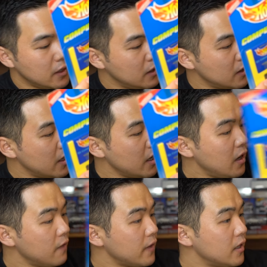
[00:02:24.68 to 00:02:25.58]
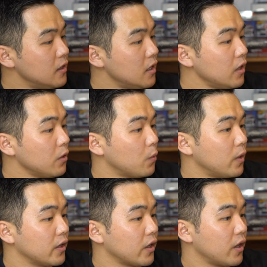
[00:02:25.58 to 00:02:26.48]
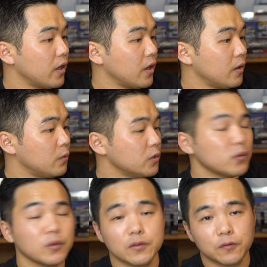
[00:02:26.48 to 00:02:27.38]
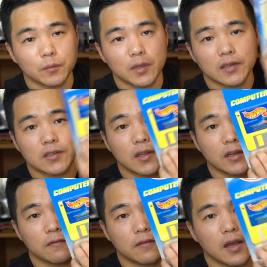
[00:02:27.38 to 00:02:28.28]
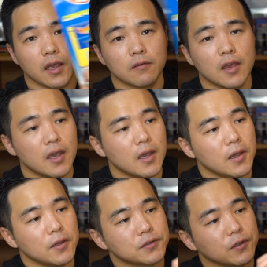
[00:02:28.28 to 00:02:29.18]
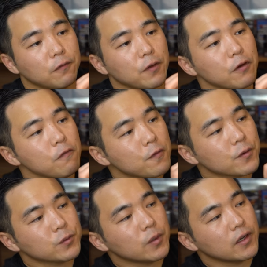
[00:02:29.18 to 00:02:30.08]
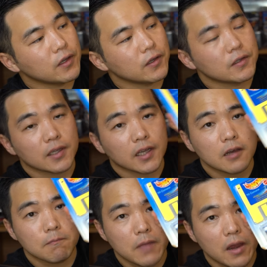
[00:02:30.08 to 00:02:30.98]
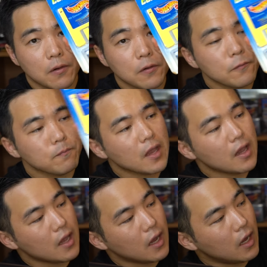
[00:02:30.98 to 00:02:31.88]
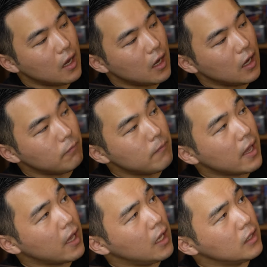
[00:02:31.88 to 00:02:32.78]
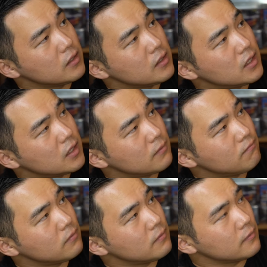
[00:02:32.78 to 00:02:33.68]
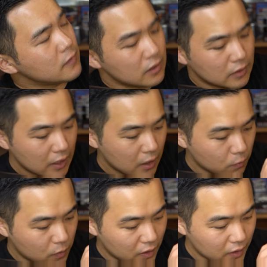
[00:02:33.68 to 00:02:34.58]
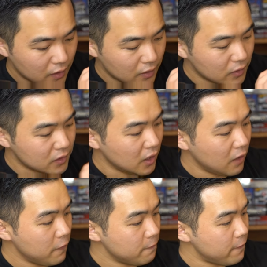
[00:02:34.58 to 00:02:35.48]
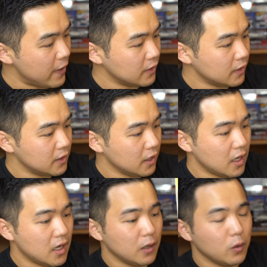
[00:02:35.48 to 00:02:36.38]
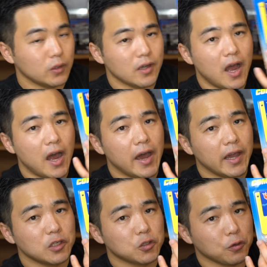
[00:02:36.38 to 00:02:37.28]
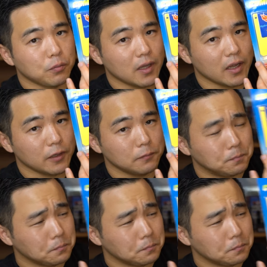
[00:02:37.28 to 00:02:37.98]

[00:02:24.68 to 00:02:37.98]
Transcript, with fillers: and I have another one here, which is also from nineteen ninety-five. So the very first one is a Camaro, um, and the second one is a fantasy car called the Hydroplane.